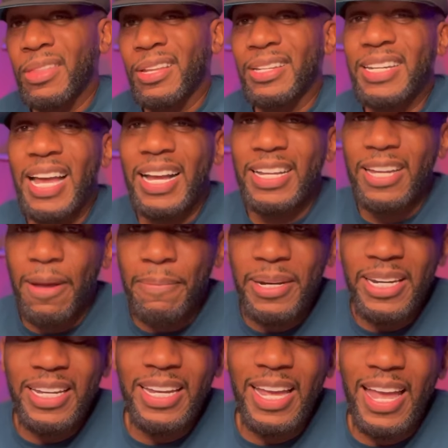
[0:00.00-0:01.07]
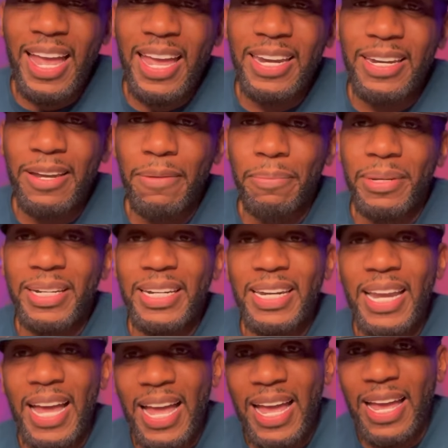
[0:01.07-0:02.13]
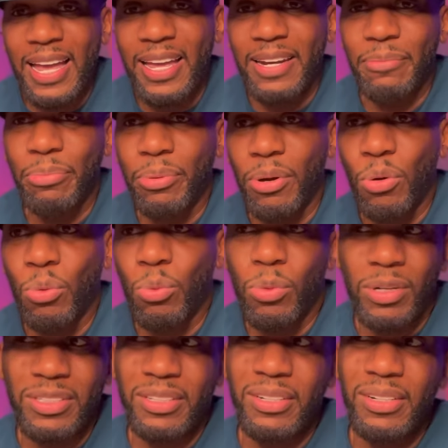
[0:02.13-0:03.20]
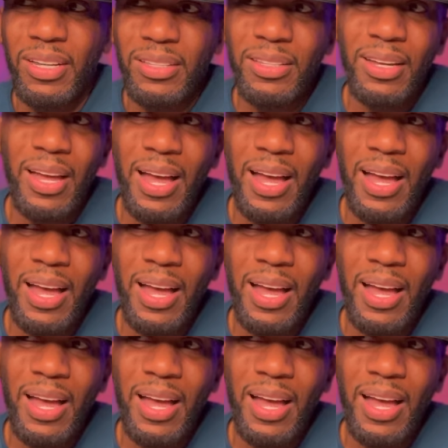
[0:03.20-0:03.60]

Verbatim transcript: Now coming in at number nine, bro, was another.